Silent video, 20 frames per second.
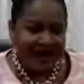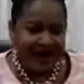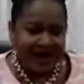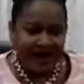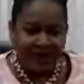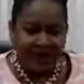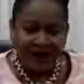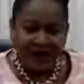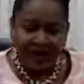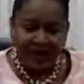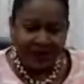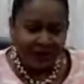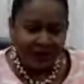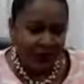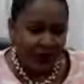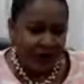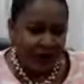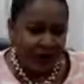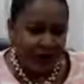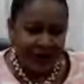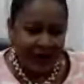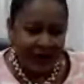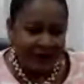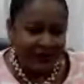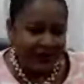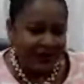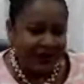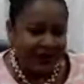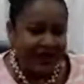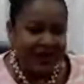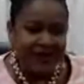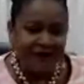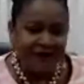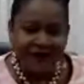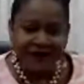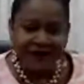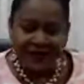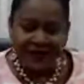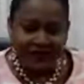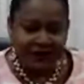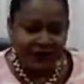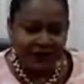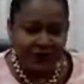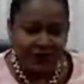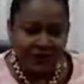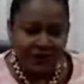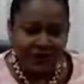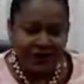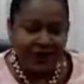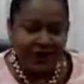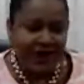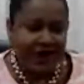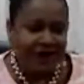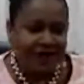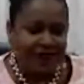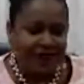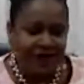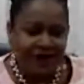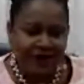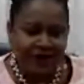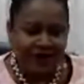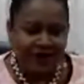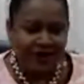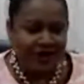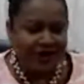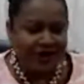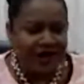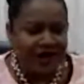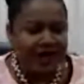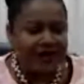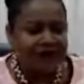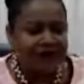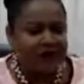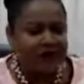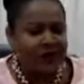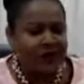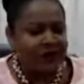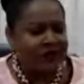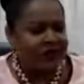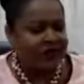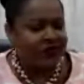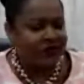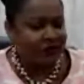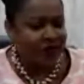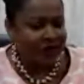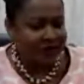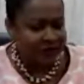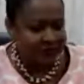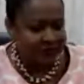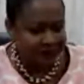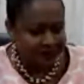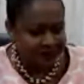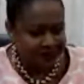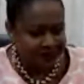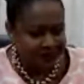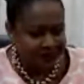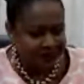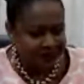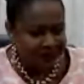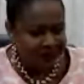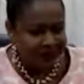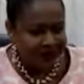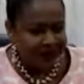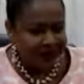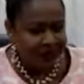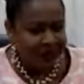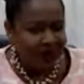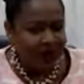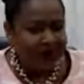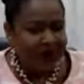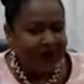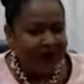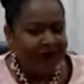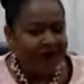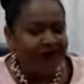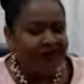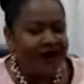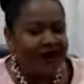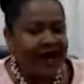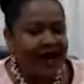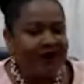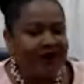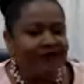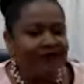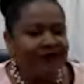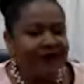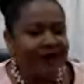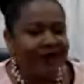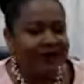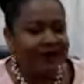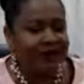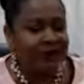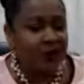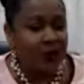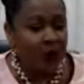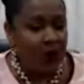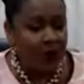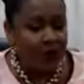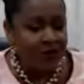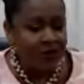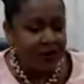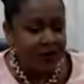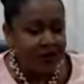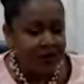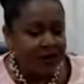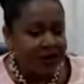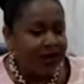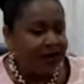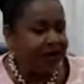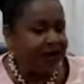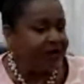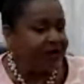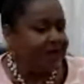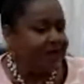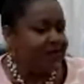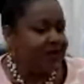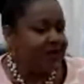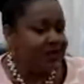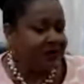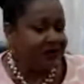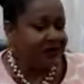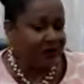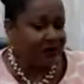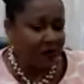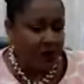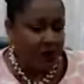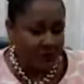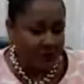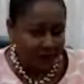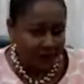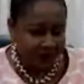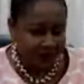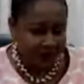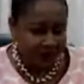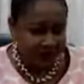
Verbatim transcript: I land one night and leave the next morning. I am ready and I do not stress. Okay. Whatever I forget at home can remain at home.